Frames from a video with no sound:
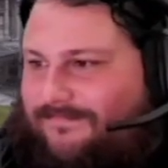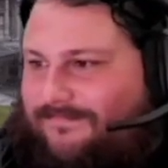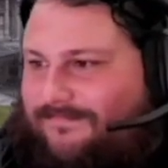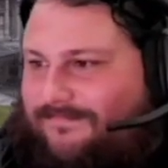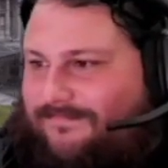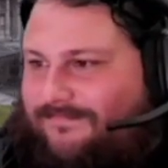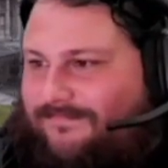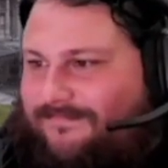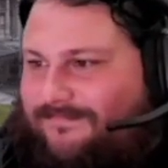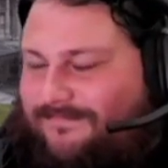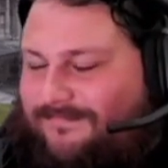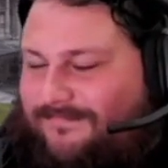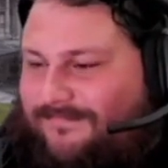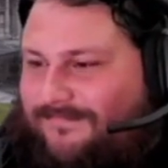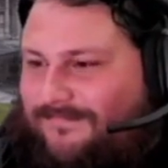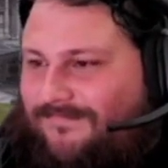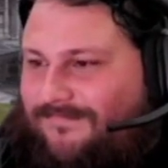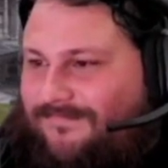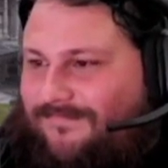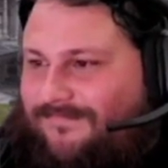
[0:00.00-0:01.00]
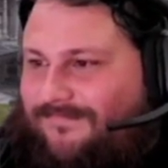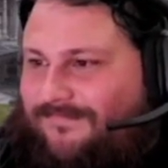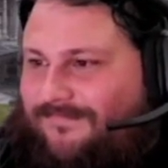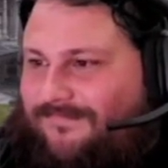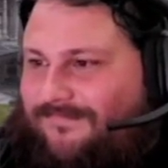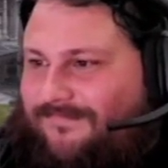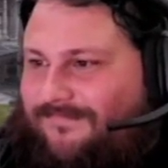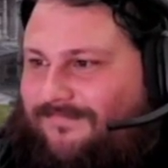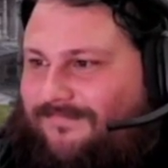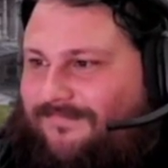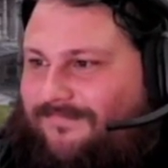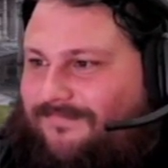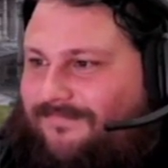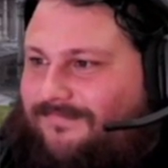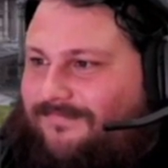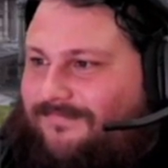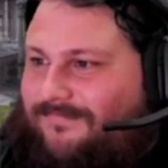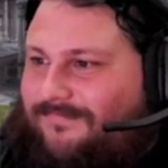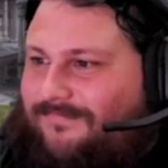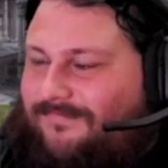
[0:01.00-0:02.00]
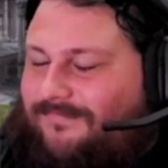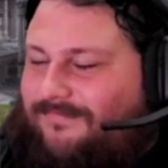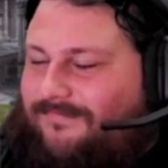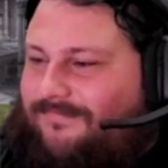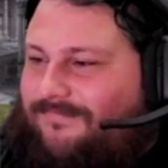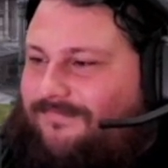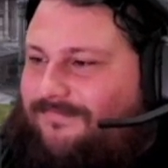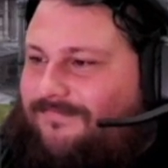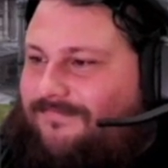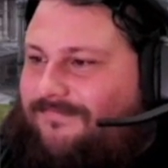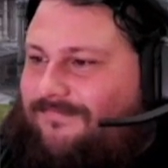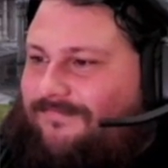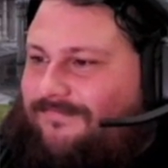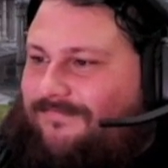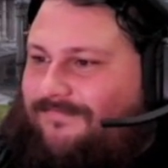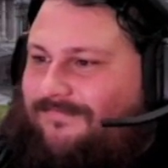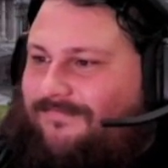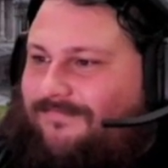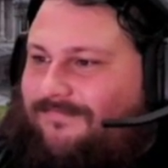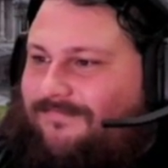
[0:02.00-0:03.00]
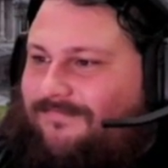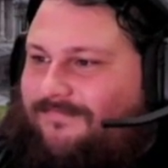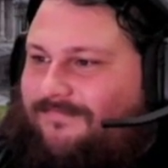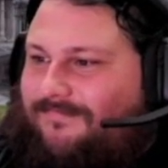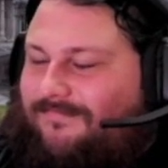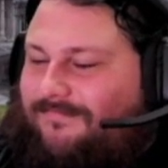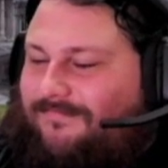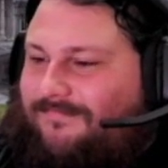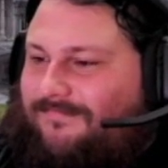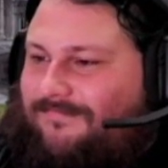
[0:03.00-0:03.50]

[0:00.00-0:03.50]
The person shown says nothing.